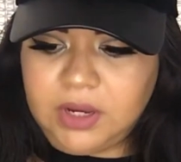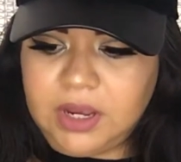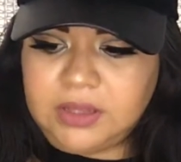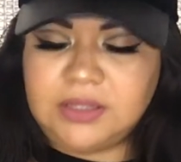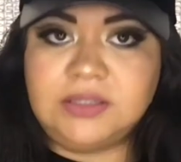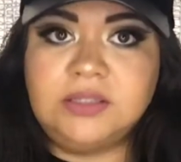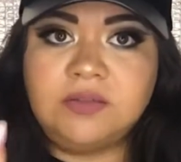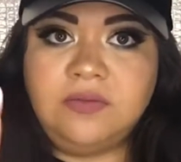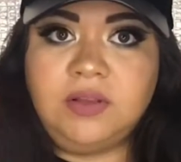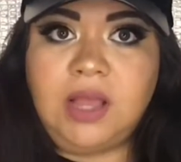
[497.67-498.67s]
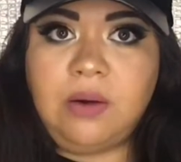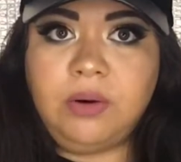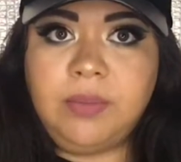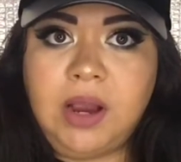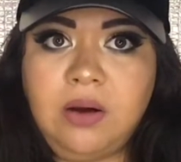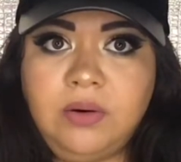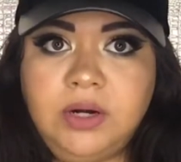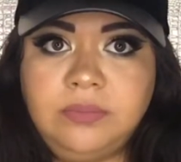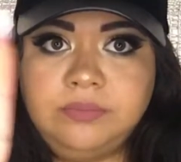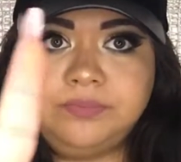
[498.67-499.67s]
and this is Flower
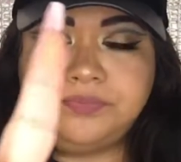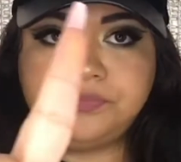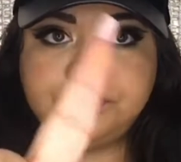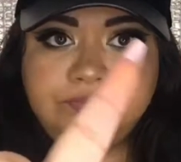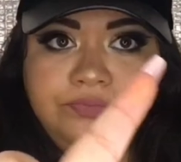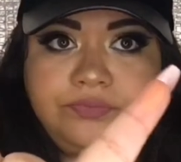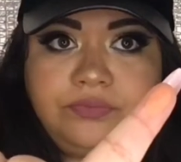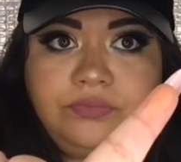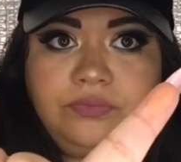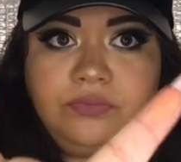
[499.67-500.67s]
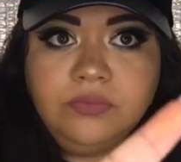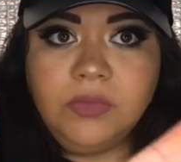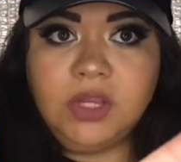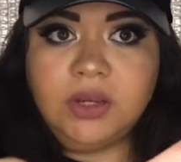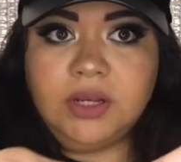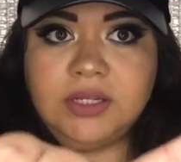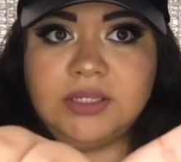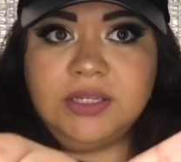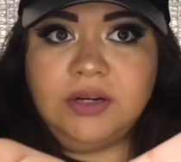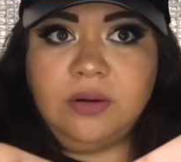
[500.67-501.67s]
Power. You can
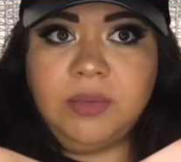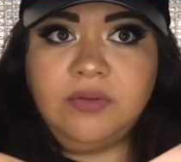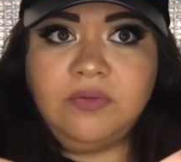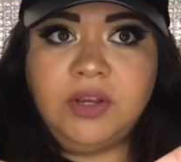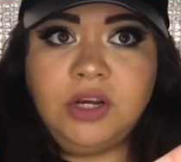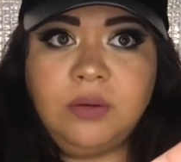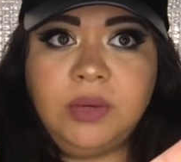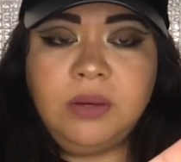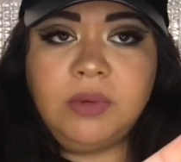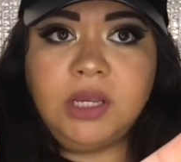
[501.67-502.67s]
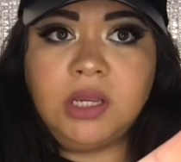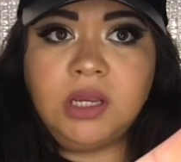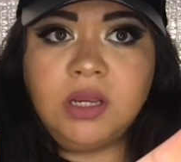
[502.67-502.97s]
see it on my finger, maybe